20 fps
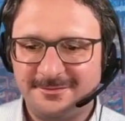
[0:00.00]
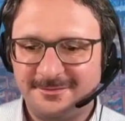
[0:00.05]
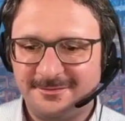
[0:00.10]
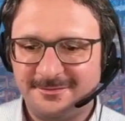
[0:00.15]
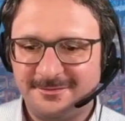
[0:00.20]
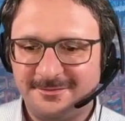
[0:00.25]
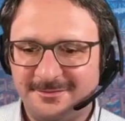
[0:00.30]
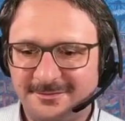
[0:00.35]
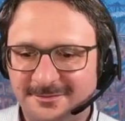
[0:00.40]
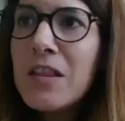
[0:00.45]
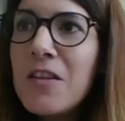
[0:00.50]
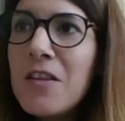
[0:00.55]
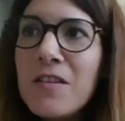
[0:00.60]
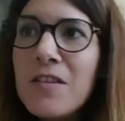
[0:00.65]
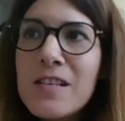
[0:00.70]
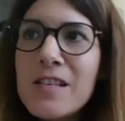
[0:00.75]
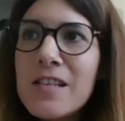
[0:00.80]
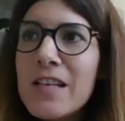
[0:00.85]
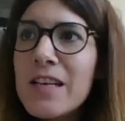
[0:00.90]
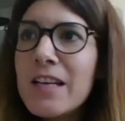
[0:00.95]
Okay, there
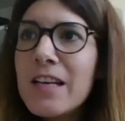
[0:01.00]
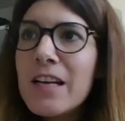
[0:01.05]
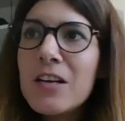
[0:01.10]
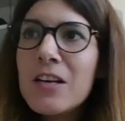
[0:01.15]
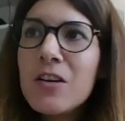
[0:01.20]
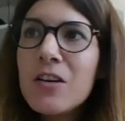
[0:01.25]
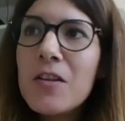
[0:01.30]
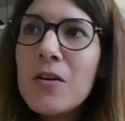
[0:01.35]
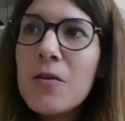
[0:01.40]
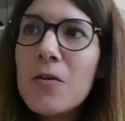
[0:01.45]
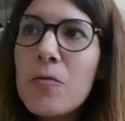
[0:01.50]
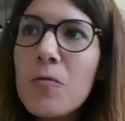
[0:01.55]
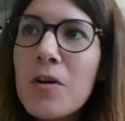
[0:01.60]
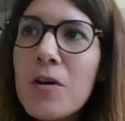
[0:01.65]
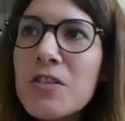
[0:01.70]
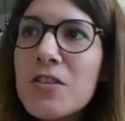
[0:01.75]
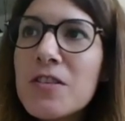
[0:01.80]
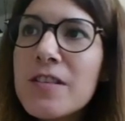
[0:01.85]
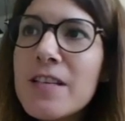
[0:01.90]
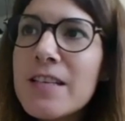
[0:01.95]
is then another
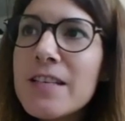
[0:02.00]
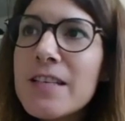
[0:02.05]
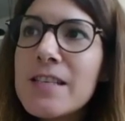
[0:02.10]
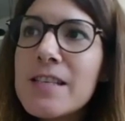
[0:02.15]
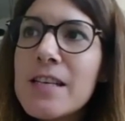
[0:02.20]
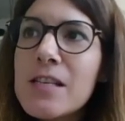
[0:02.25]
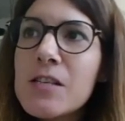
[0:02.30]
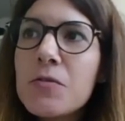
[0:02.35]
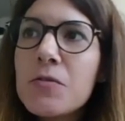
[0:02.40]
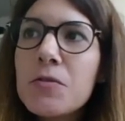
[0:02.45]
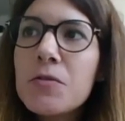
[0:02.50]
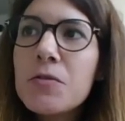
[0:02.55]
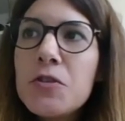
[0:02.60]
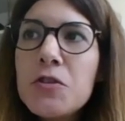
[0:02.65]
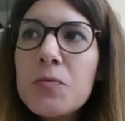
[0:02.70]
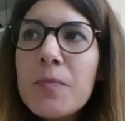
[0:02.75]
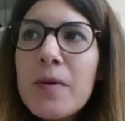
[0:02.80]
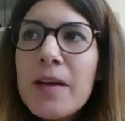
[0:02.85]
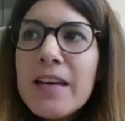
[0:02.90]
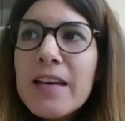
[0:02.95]
question that it says, could
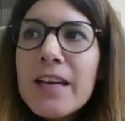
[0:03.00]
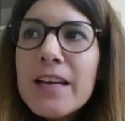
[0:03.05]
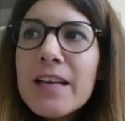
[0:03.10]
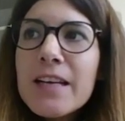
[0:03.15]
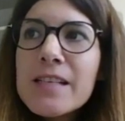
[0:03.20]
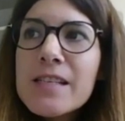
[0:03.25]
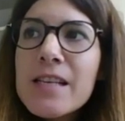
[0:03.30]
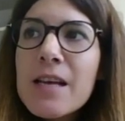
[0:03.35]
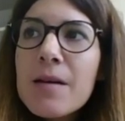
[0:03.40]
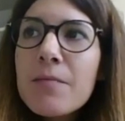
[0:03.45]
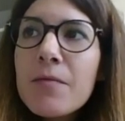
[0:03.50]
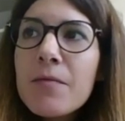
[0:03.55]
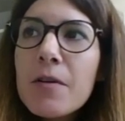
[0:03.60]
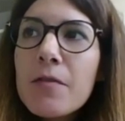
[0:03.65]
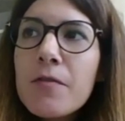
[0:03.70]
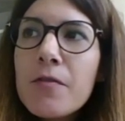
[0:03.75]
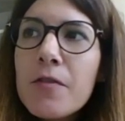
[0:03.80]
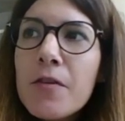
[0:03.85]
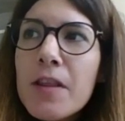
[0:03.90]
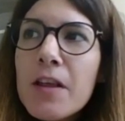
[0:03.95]
you make an example
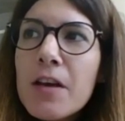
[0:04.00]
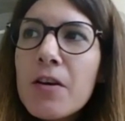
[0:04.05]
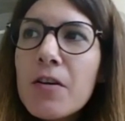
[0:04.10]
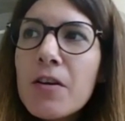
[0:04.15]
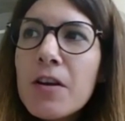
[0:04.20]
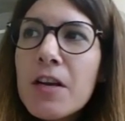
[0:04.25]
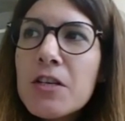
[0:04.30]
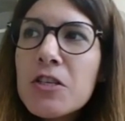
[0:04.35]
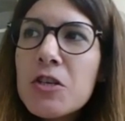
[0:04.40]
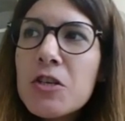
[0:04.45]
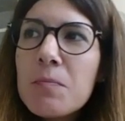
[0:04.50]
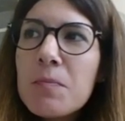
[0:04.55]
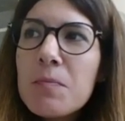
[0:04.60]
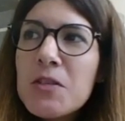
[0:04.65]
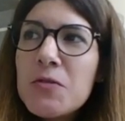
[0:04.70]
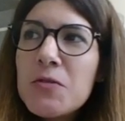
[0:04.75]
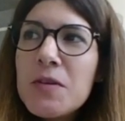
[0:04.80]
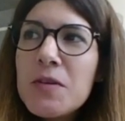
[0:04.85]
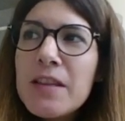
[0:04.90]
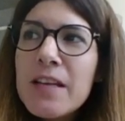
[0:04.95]
for the connection
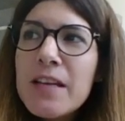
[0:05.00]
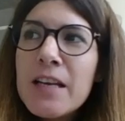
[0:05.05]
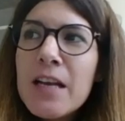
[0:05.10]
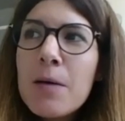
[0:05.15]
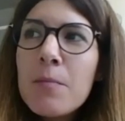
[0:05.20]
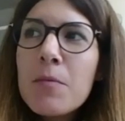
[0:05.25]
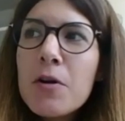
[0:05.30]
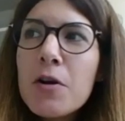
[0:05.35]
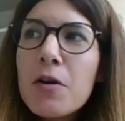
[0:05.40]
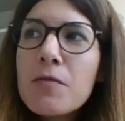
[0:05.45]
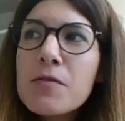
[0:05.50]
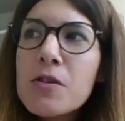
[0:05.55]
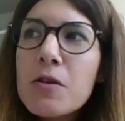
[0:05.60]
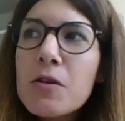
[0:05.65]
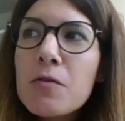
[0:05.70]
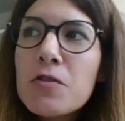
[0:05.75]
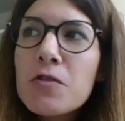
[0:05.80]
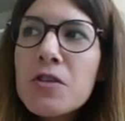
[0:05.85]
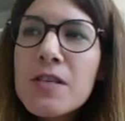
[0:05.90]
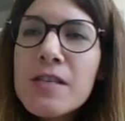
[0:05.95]
between the number of
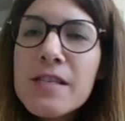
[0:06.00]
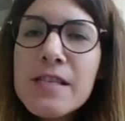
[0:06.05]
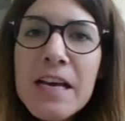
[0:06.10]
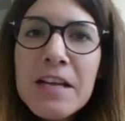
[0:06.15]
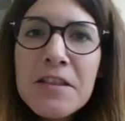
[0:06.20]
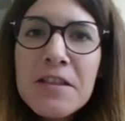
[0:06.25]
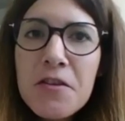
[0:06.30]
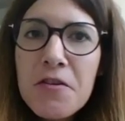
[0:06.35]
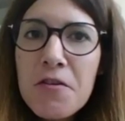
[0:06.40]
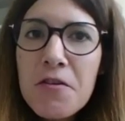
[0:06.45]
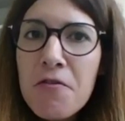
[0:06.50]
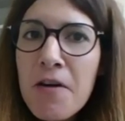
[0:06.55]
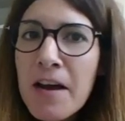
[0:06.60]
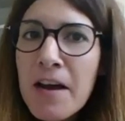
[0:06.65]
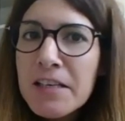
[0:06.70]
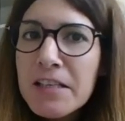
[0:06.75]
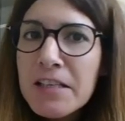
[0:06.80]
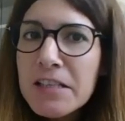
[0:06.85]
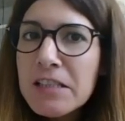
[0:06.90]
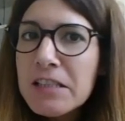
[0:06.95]
solutions and the
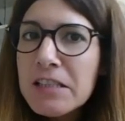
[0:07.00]
rank?